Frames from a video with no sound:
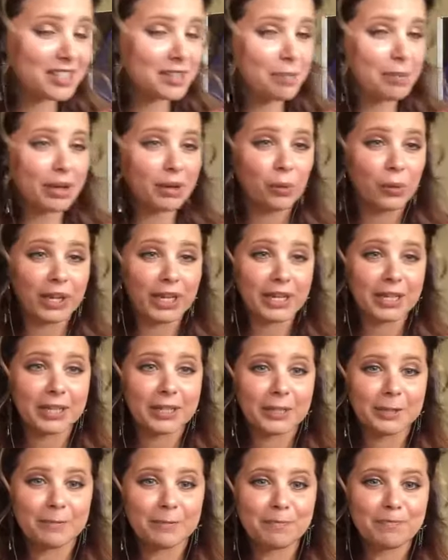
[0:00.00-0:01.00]
this is a big
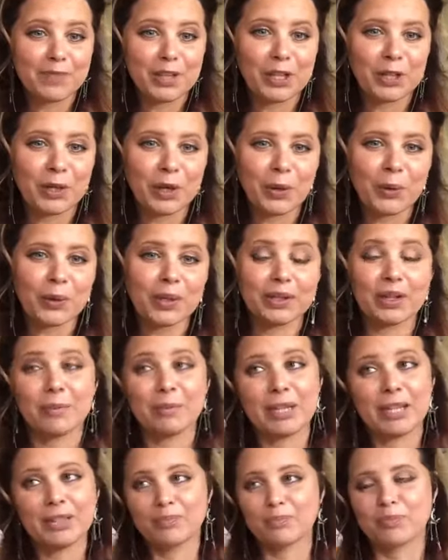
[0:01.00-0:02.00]
week, you know,
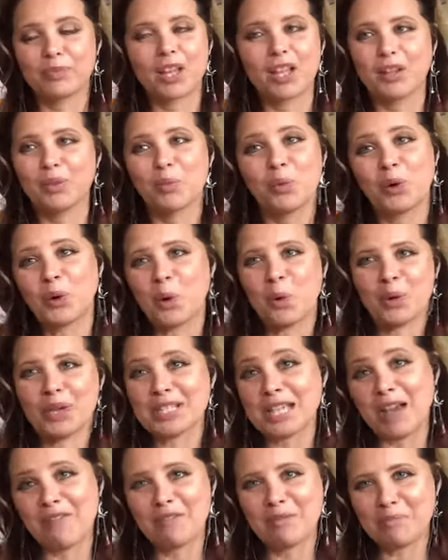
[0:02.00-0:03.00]
and I mean, we're
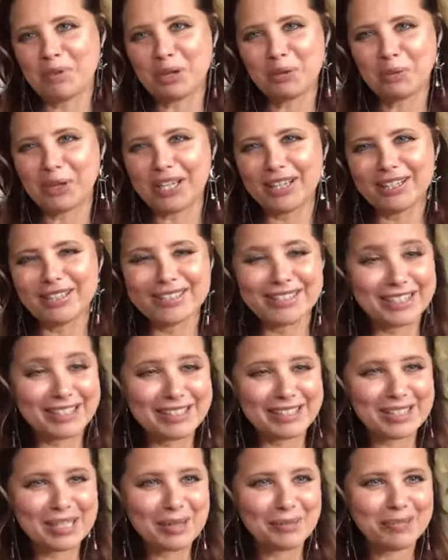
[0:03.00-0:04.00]
always having big weeks,
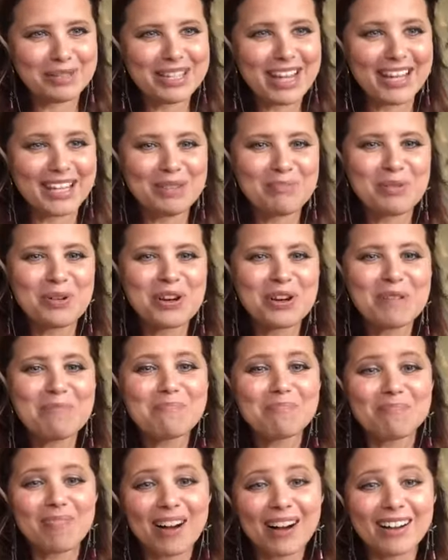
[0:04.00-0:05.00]
it seems,
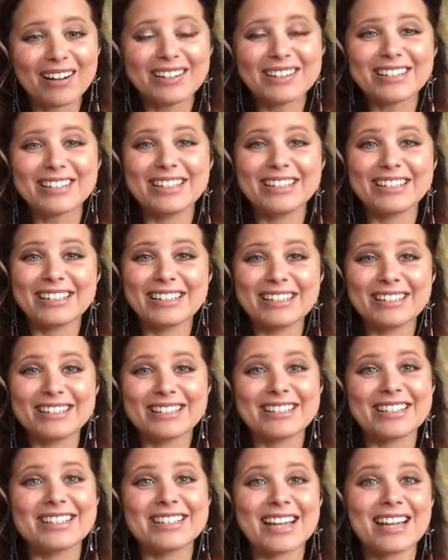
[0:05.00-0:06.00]
anymore, but it
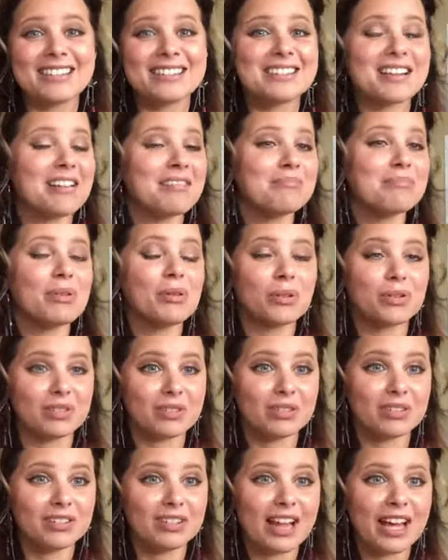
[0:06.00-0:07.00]
is the 10/10
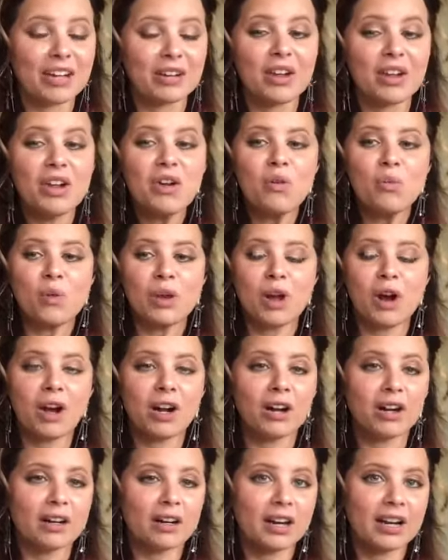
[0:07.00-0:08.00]
portal, and
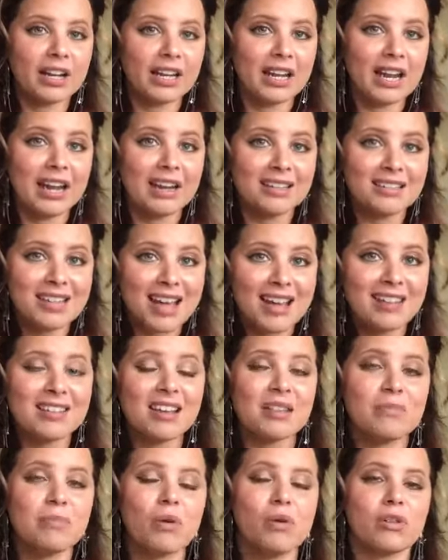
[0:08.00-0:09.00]
we are in a
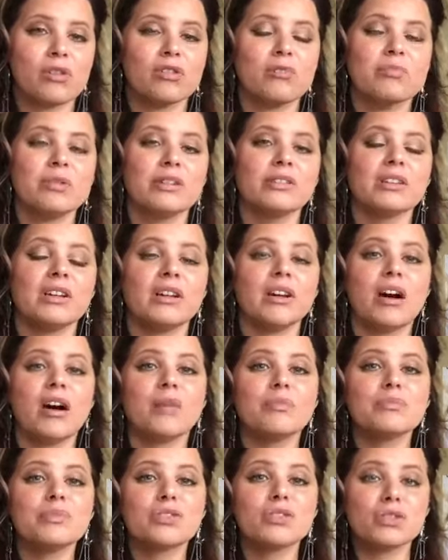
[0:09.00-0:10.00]
10-day portal
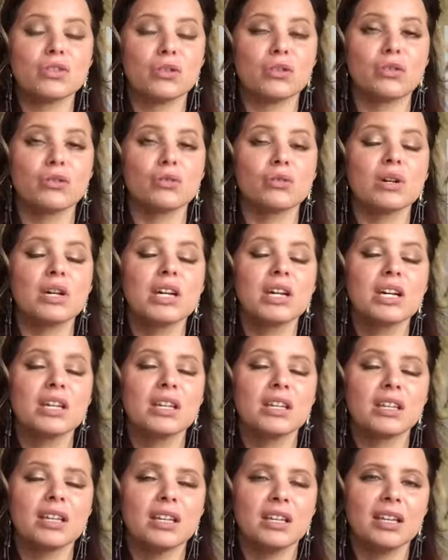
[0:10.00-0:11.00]
building up to
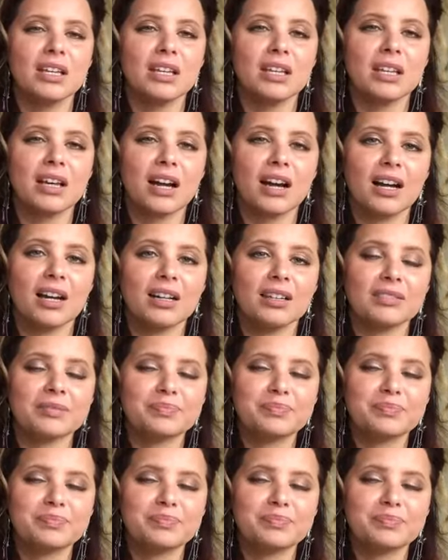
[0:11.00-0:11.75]
the